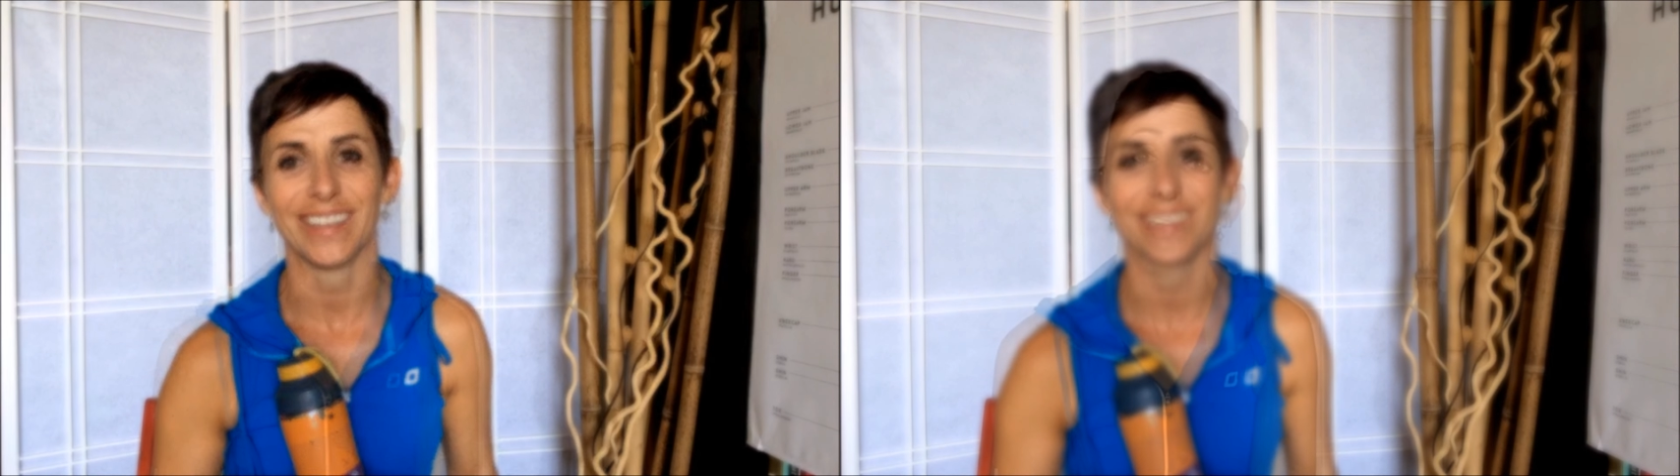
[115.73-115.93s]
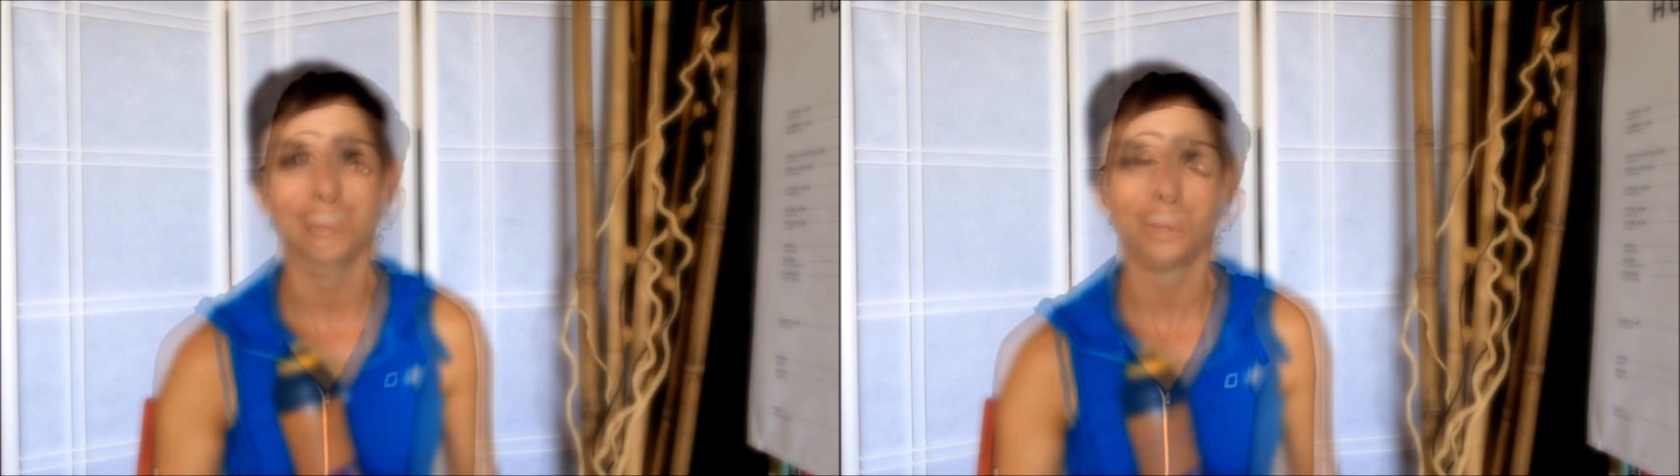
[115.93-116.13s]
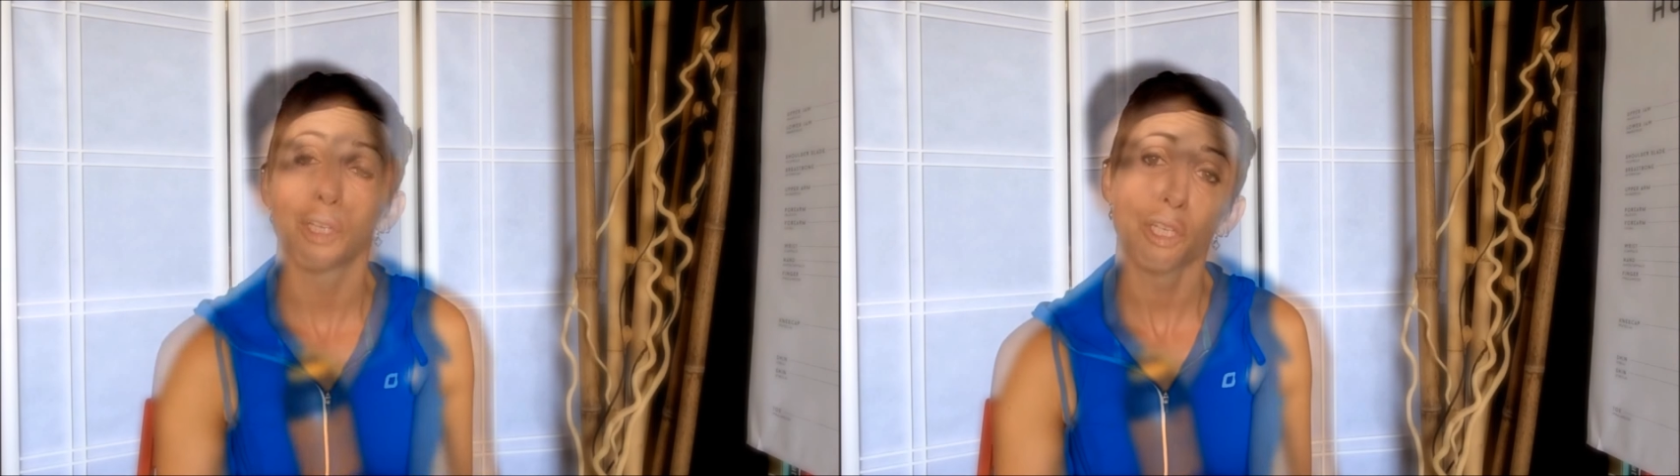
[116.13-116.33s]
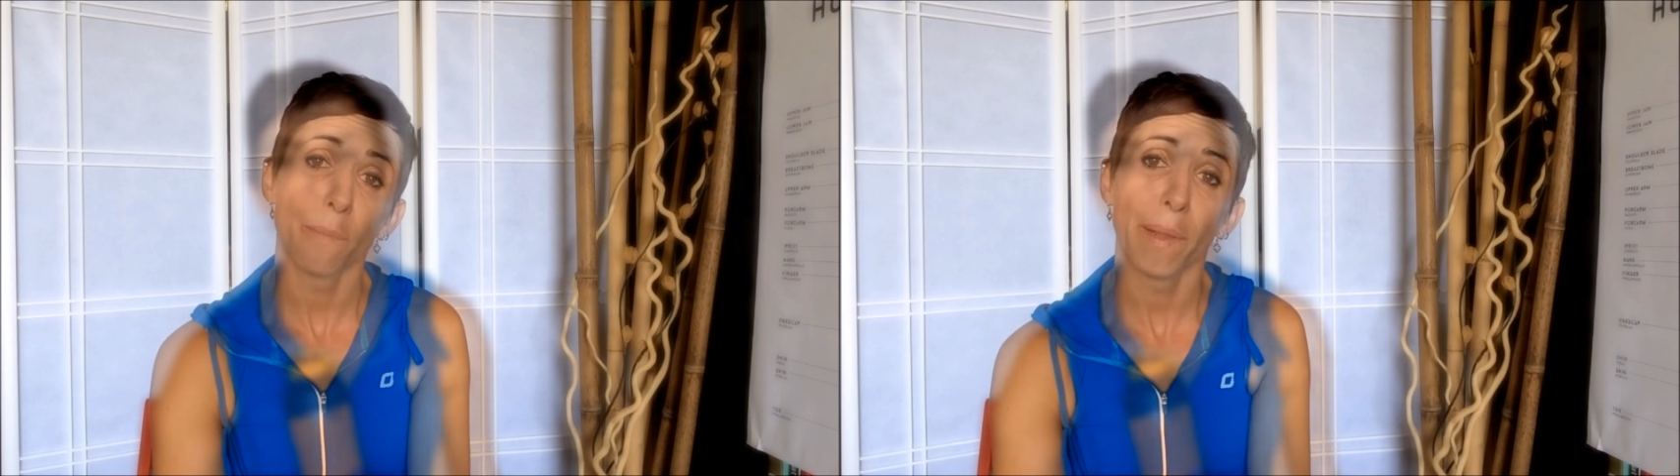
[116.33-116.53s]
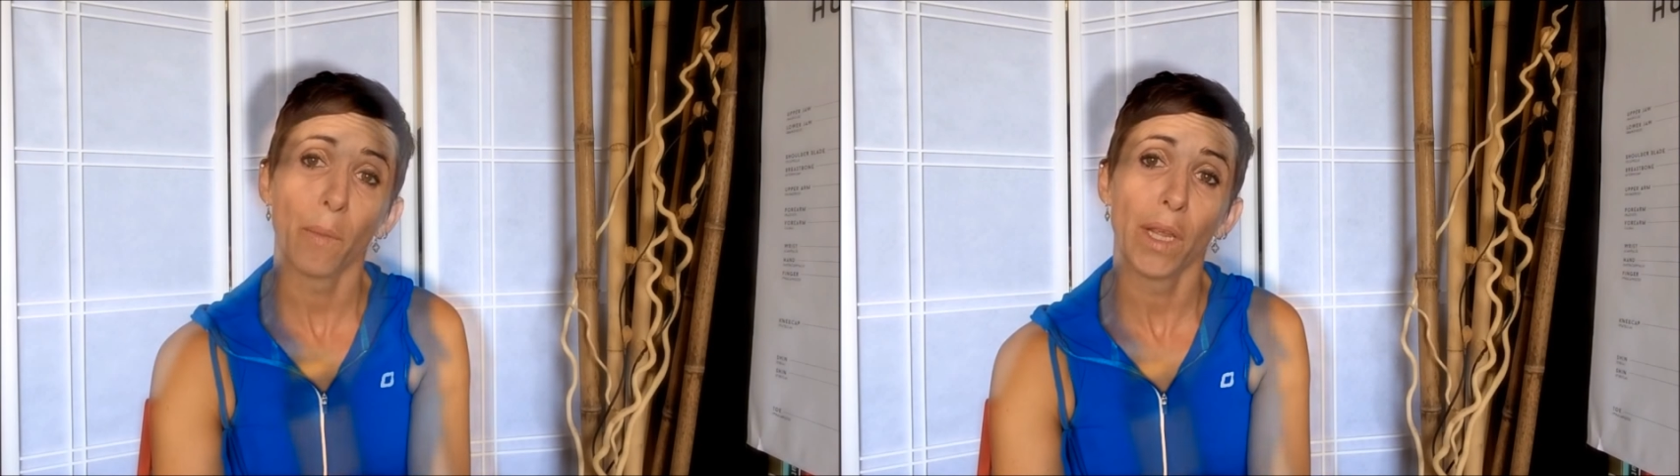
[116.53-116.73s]
So,
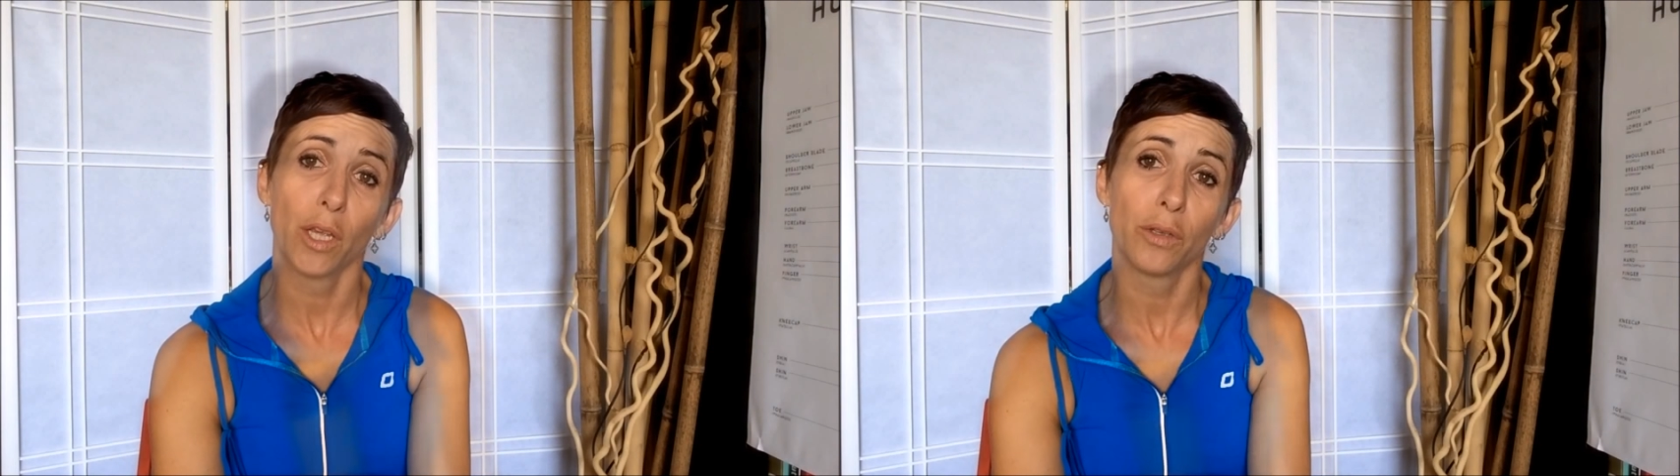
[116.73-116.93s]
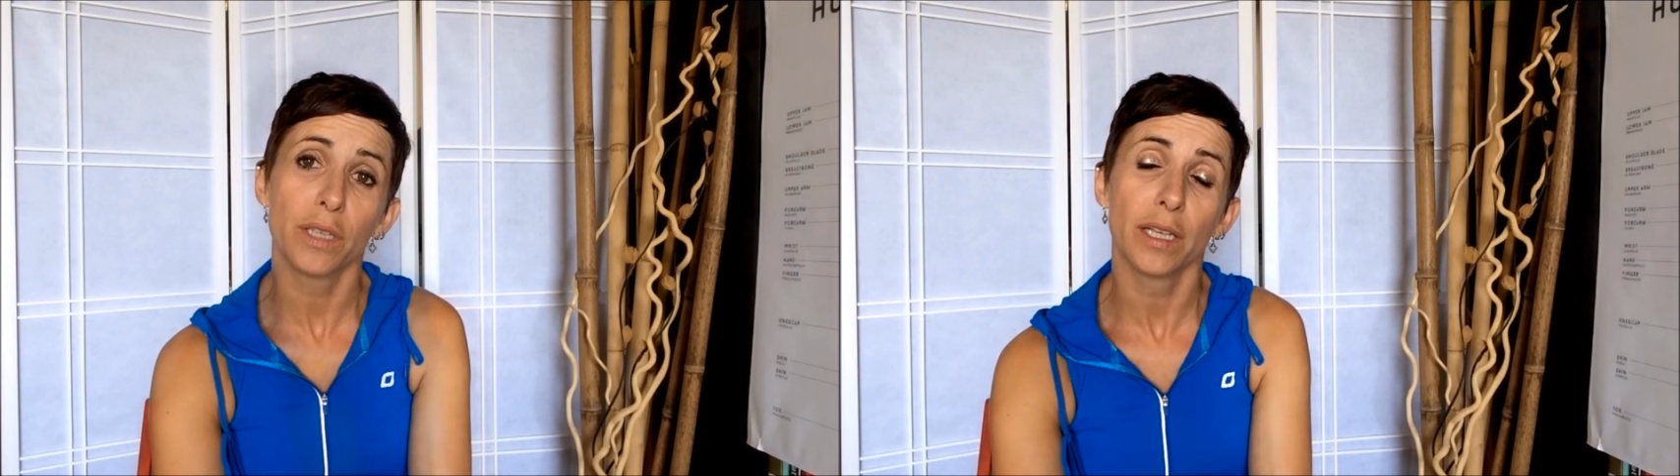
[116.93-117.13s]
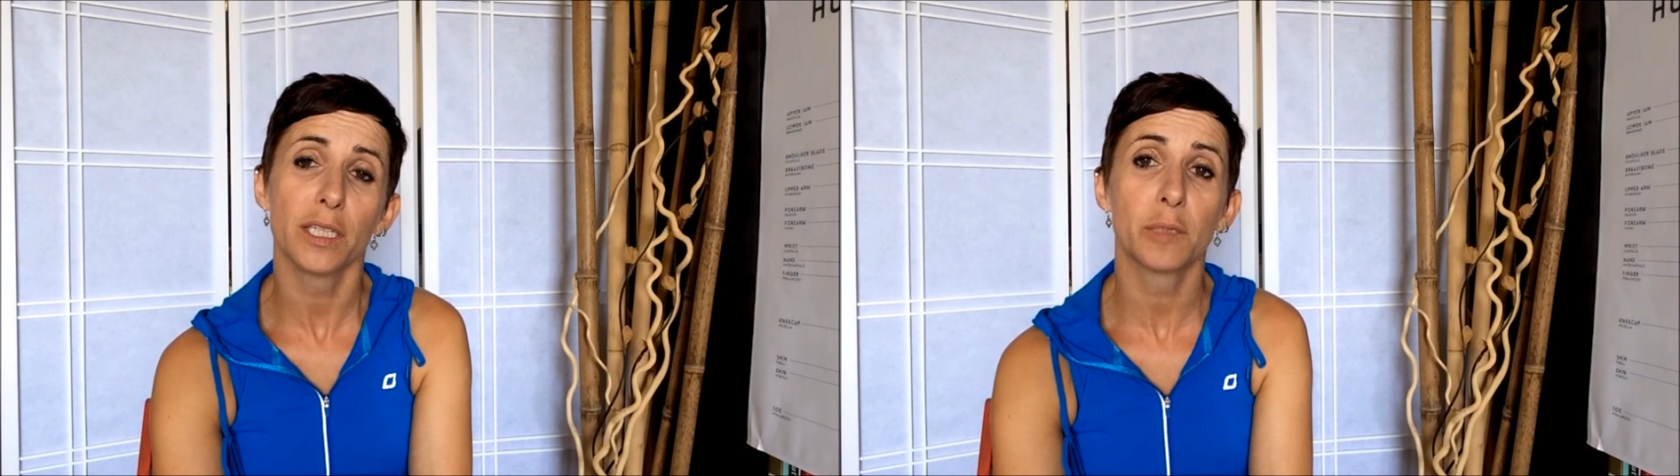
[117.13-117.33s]
should we be using